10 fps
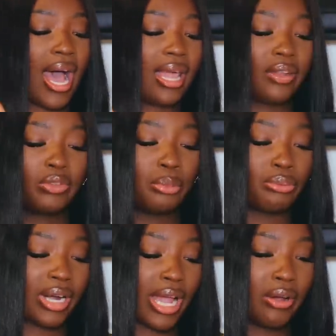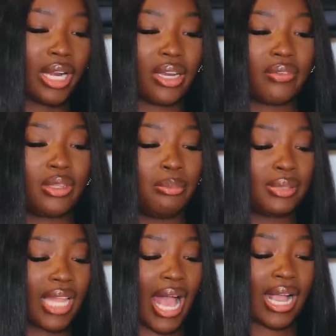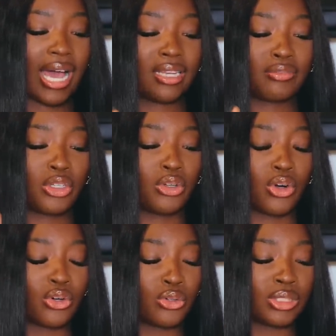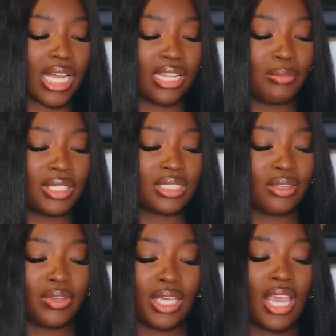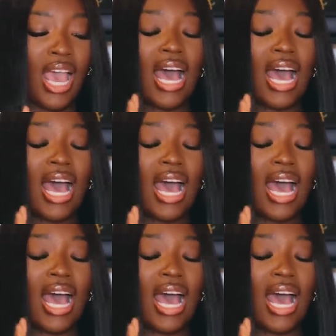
I love the brown. I love the black. I love the gold elements of it.